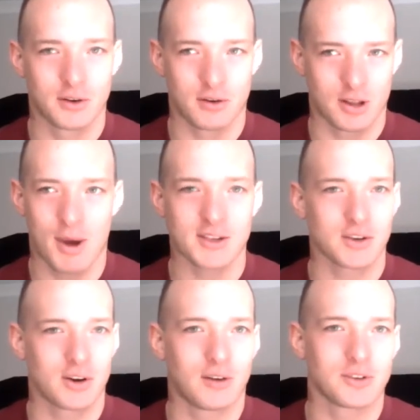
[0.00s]
on the mat
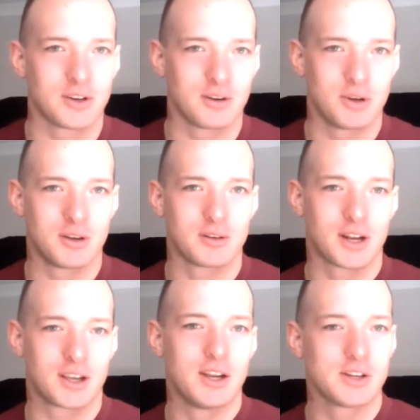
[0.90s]
so often, you'd be
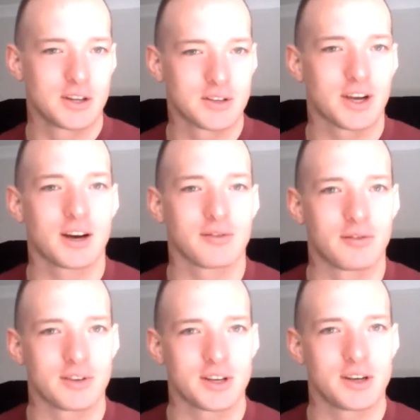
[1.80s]
getting injured and stuff and
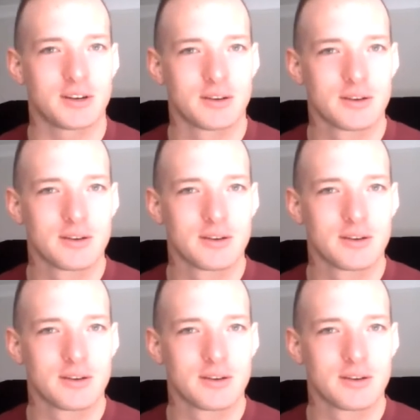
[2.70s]
fatigued.